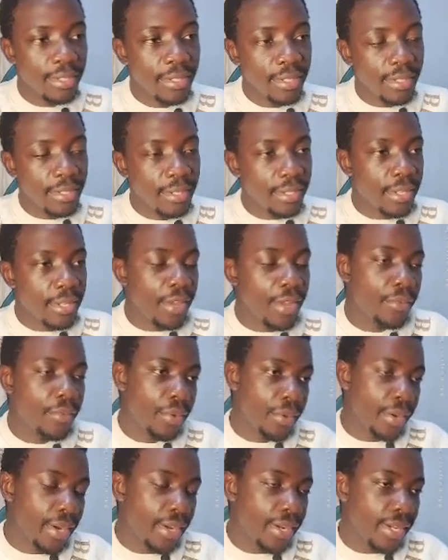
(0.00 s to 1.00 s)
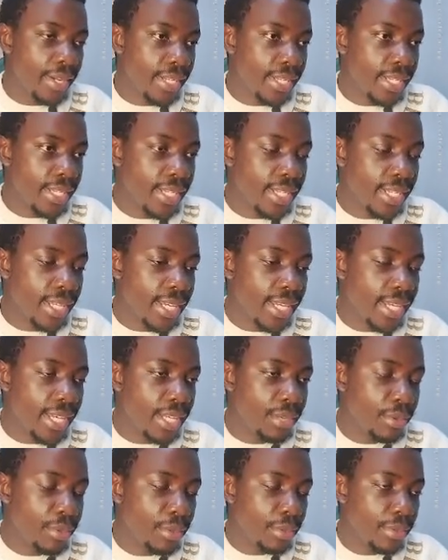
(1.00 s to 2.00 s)
if we run it, and we will
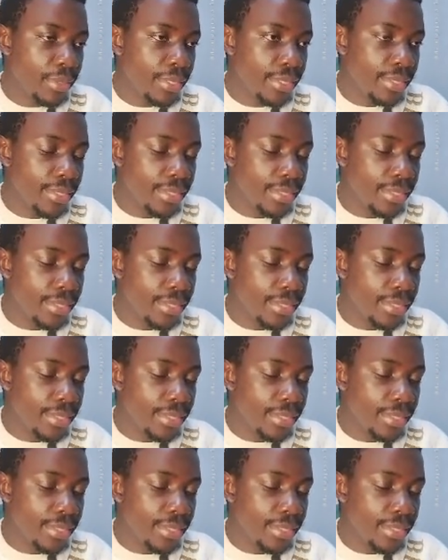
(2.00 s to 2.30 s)
see